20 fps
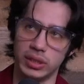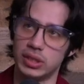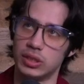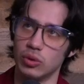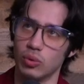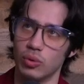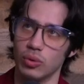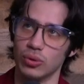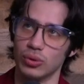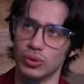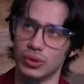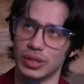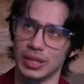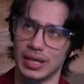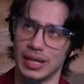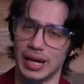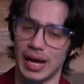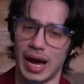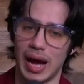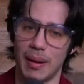the worst that can
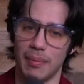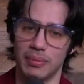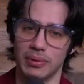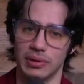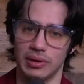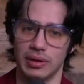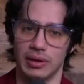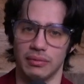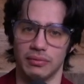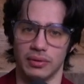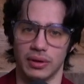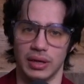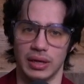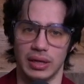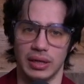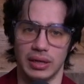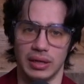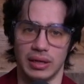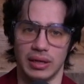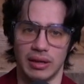happen if
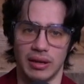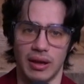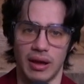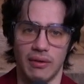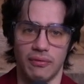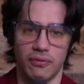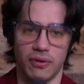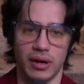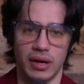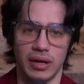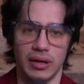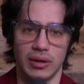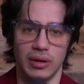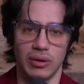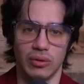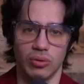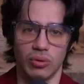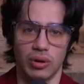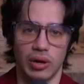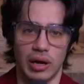I
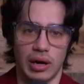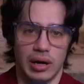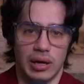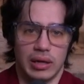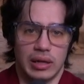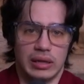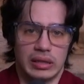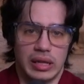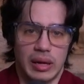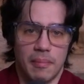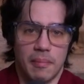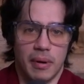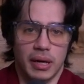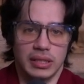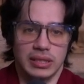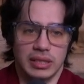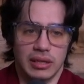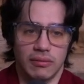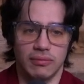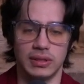let
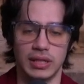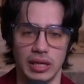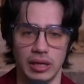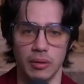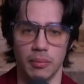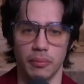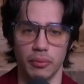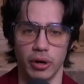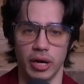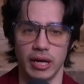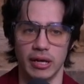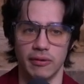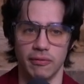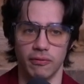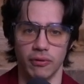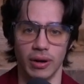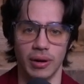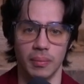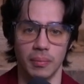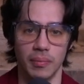myself take a break
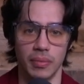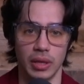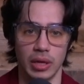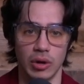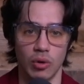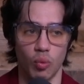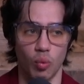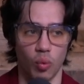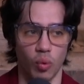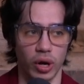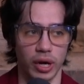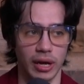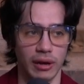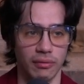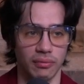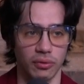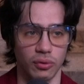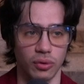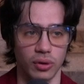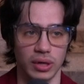from
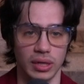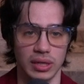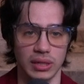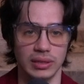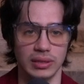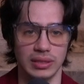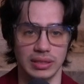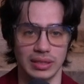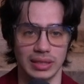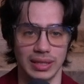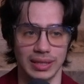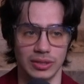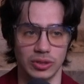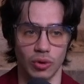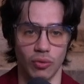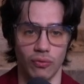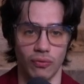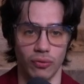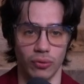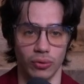whatever it is that's
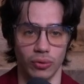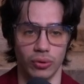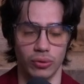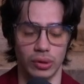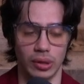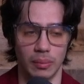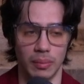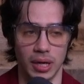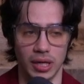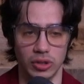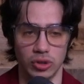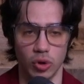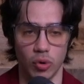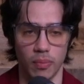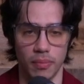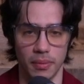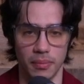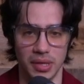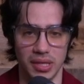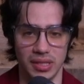overloading my
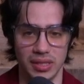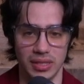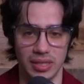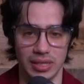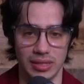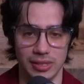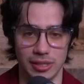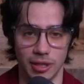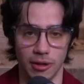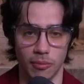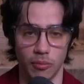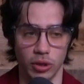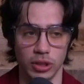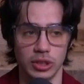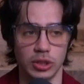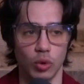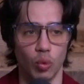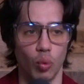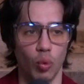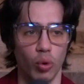dopamine system? What's
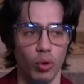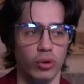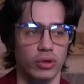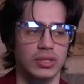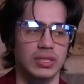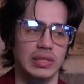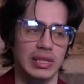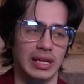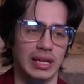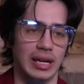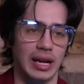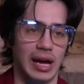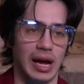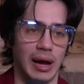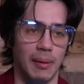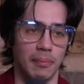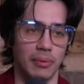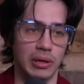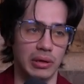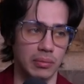the worst that can
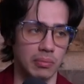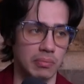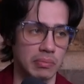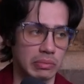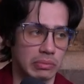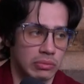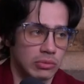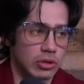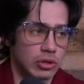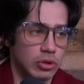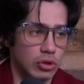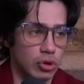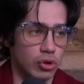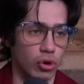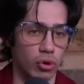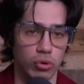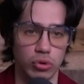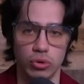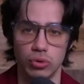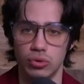happen? You
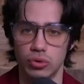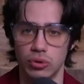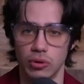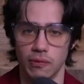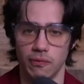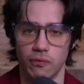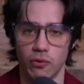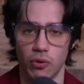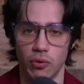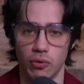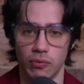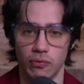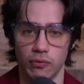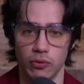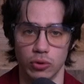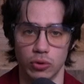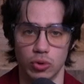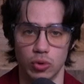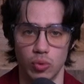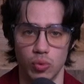don't use your phone for
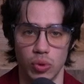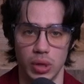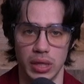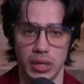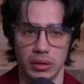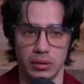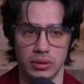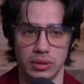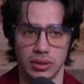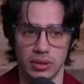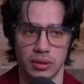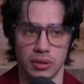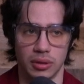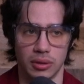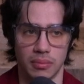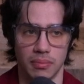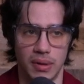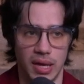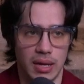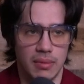2 weeks,
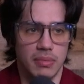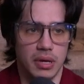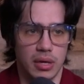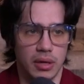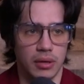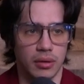maybe.